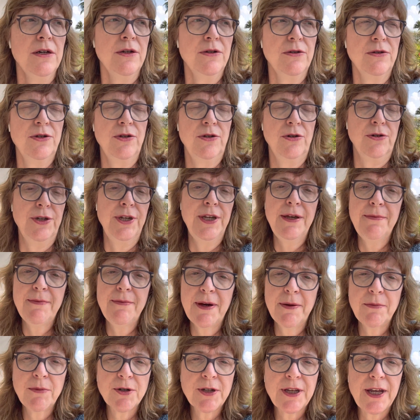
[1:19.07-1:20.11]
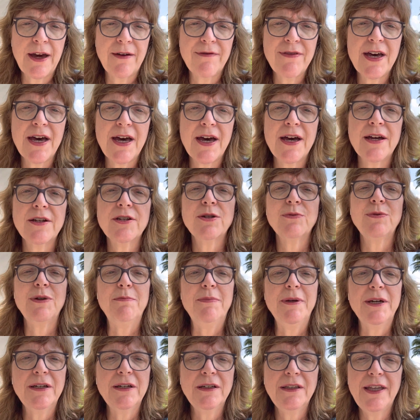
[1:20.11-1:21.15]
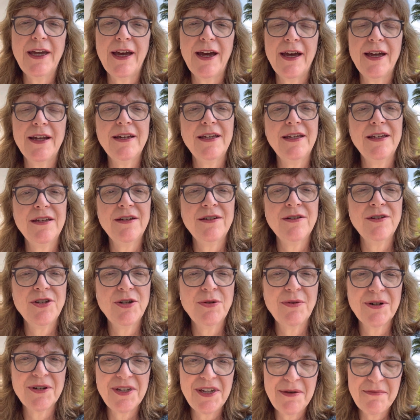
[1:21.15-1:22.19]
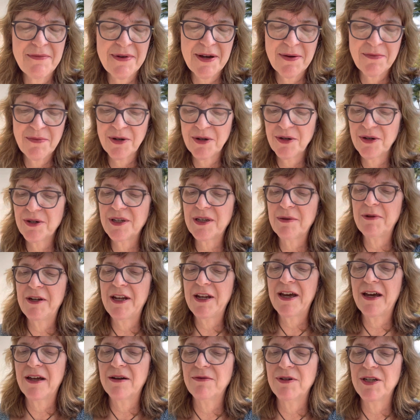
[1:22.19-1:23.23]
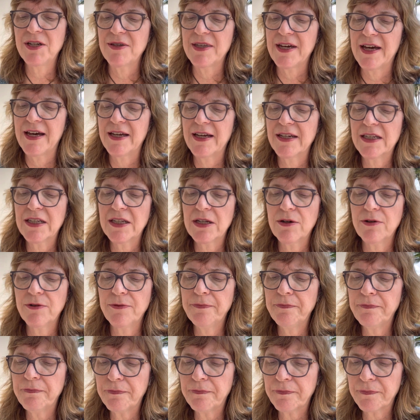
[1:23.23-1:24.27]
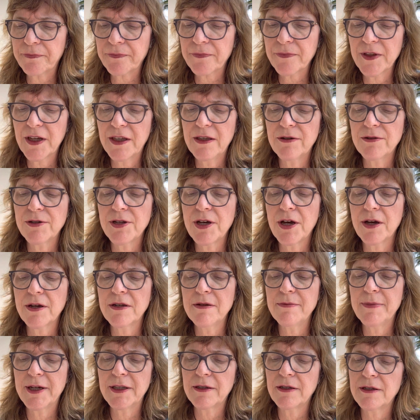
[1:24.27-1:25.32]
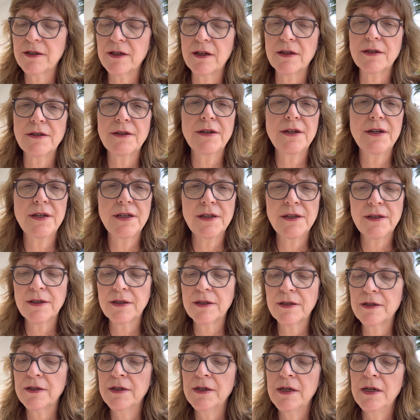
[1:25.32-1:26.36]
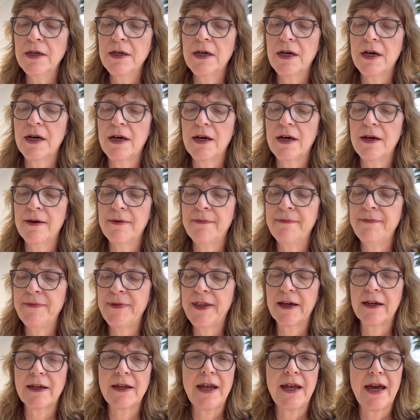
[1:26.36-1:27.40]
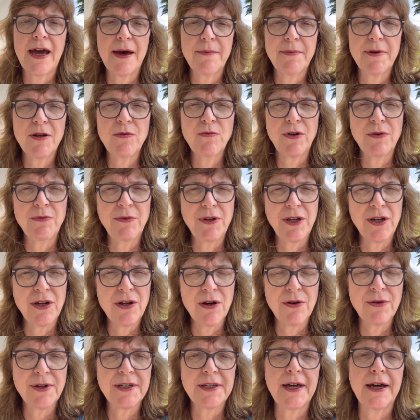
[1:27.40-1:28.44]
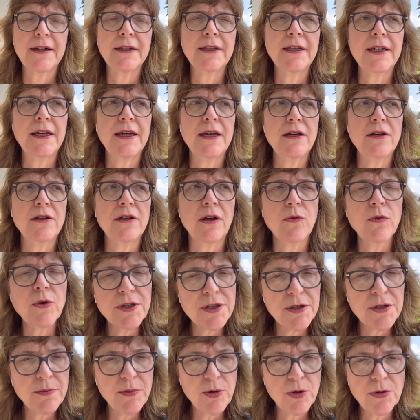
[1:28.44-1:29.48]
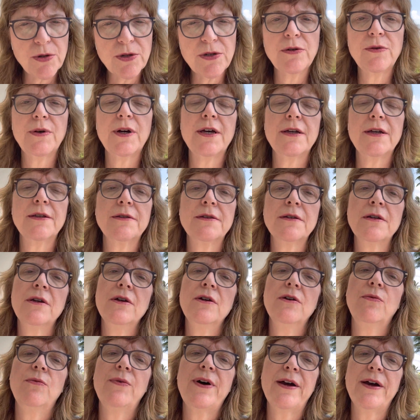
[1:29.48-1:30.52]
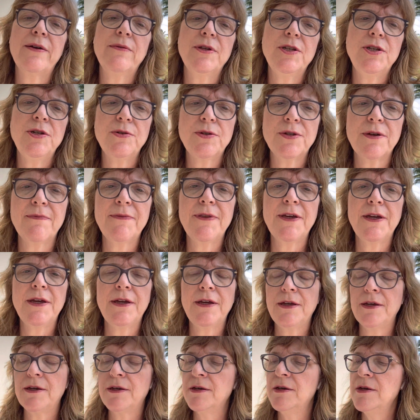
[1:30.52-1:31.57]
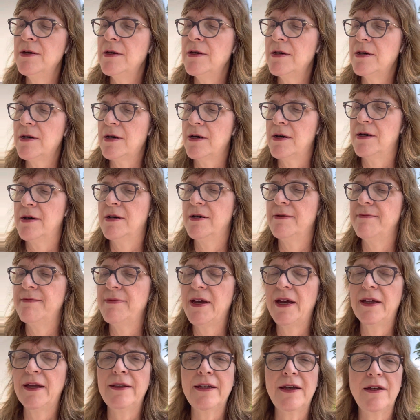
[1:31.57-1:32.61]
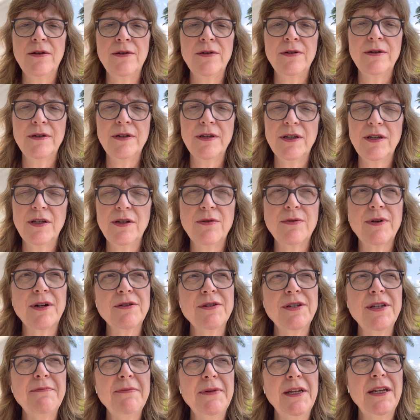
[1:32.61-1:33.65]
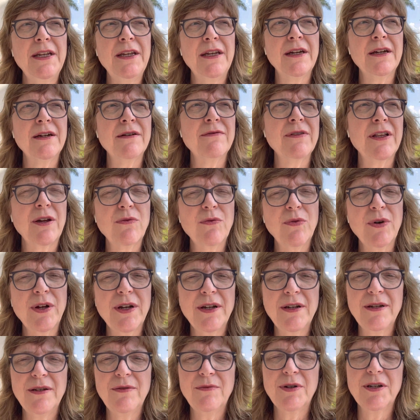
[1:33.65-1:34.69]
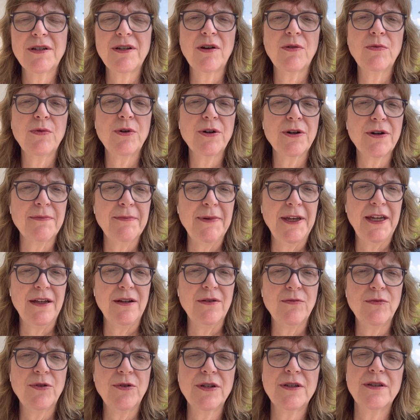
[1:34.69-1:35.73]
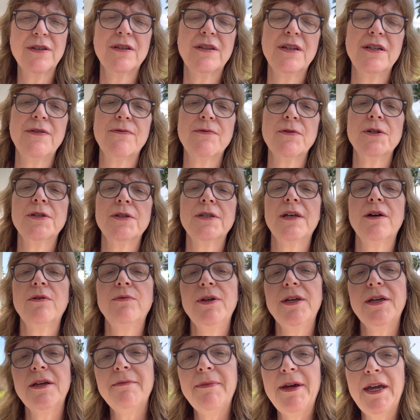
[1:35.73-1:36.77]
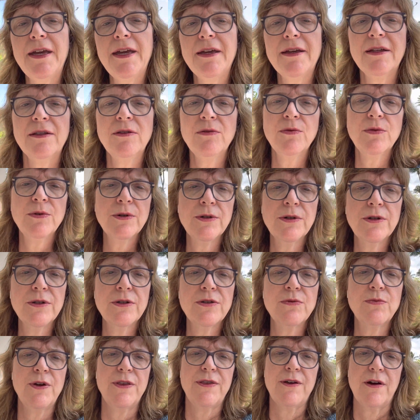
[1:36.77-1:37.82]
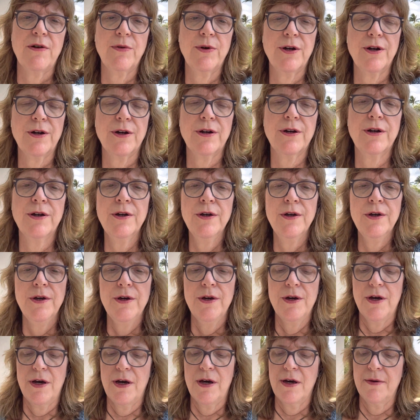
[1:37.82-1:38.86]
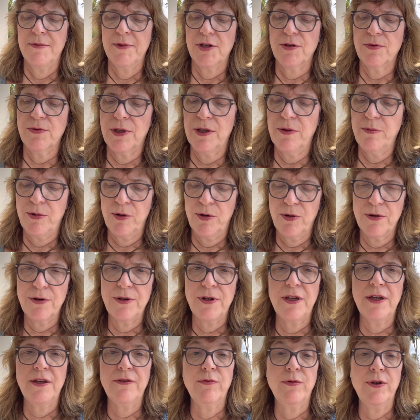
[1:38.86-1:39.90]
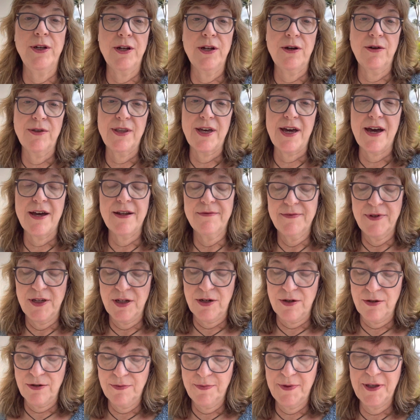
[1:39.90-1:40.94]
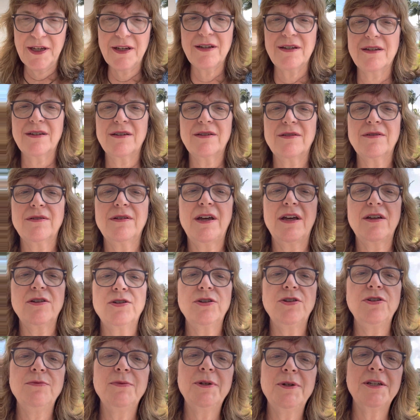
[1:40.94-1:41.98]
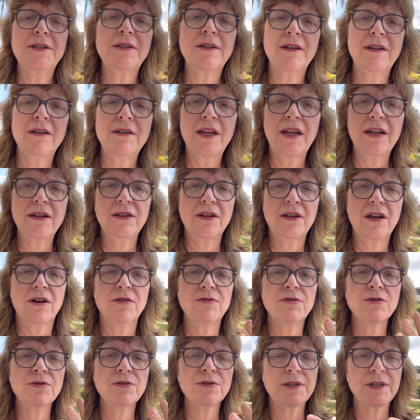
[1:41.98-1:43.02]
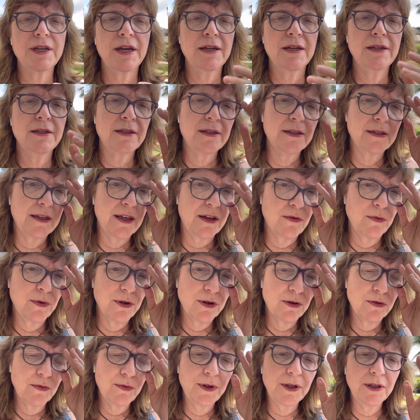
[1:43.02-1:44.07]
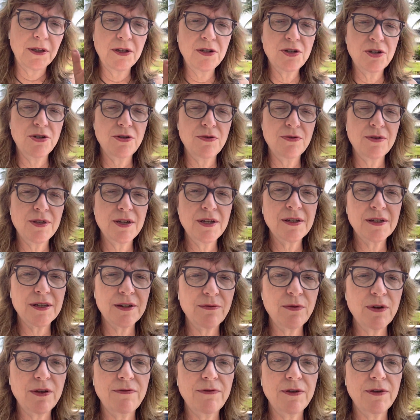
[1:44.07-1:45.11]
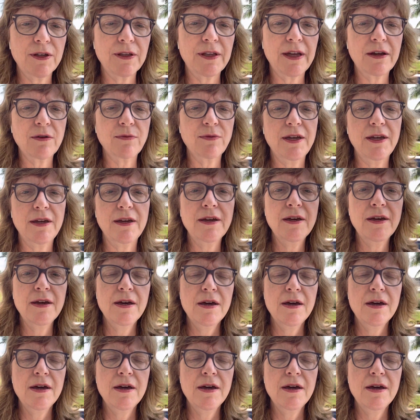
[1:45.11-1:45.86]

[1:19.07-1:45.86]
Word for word: do your team members have that? Do we build that into our team members? I mean, how do we do that? So they were talking about the sustenance um, that can happen when we know exactly like what's important to us, why we do something, um, and then you know our deep meaning of like what what does our work mean? What's the difference that we can make in the world with our work? Um, it's really important if we know that, you know, because as humans and, and our neuroscience is like we're willing to do things if we feel like we